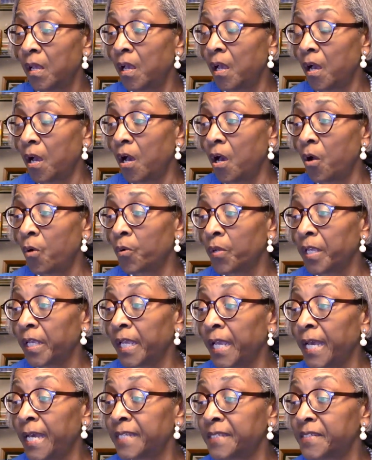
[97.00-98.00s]
Okay,
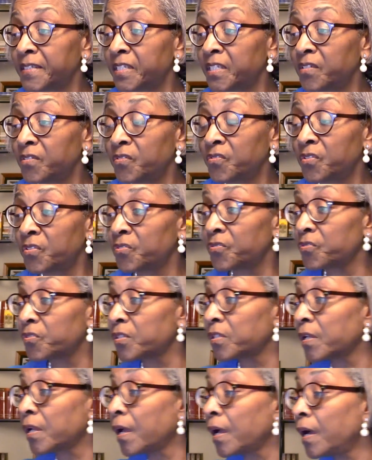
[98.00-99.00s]
I see
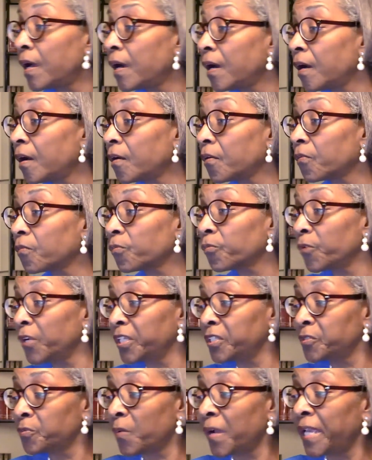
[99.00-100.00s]
Sister
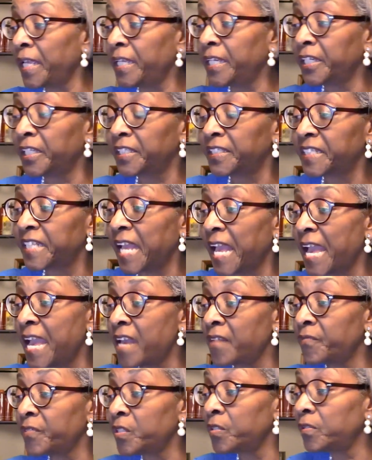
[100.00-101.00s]
Ridgeway. Good to have
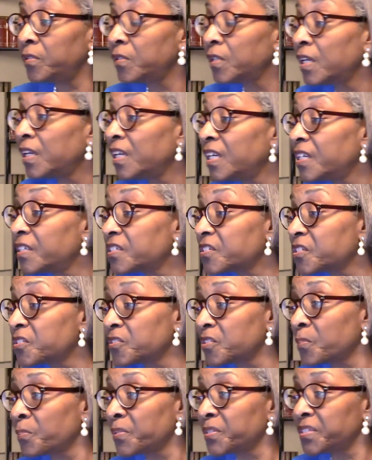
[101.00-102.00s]
you. Sister
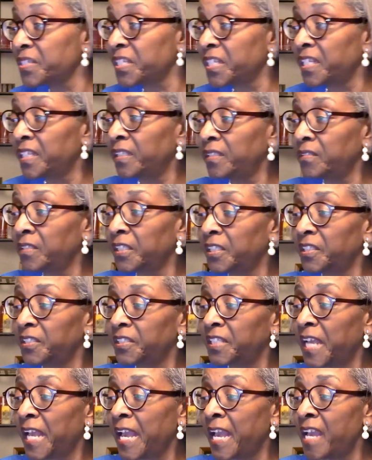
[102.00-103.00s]
Brazil, good to
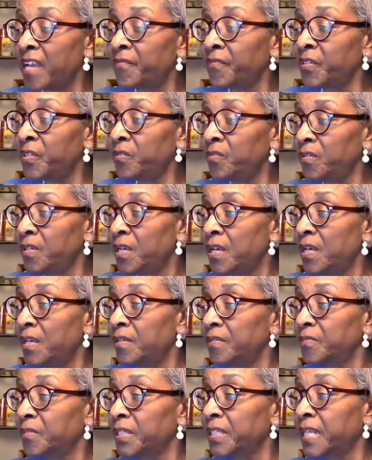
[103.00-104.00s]
have you.
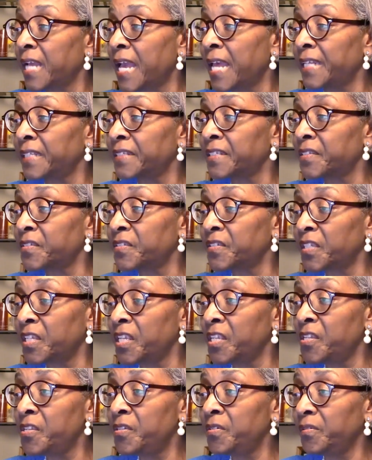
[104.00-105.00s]
Glad to see
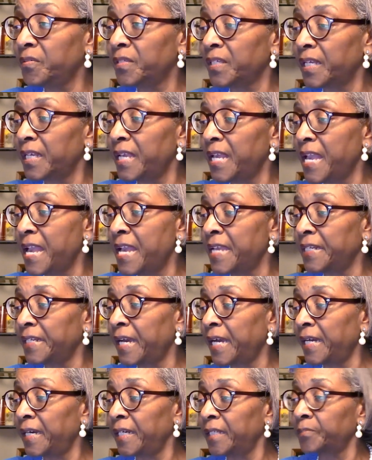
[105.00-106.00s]
you. And
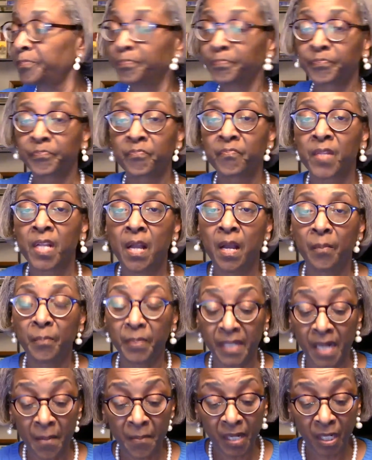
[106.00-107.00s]
but
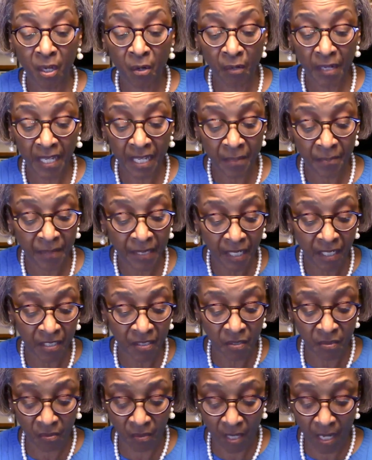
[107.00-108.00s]
I'm going to go ahead because
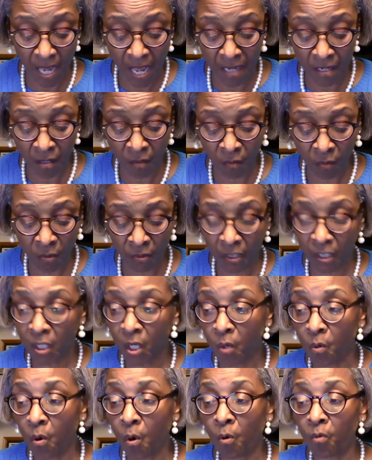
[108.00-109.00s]
I don't want to go
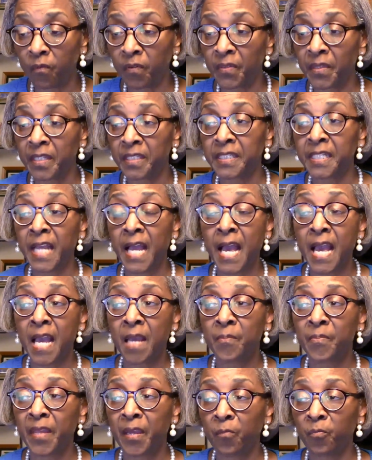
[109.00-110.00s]
over the time
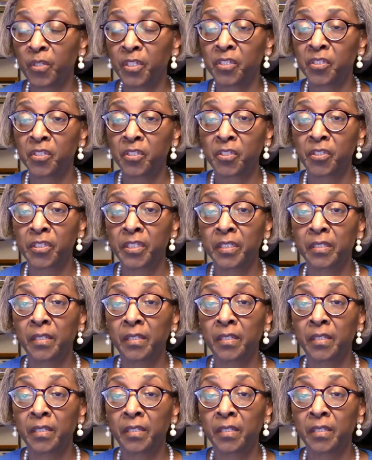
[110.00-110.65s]
that we should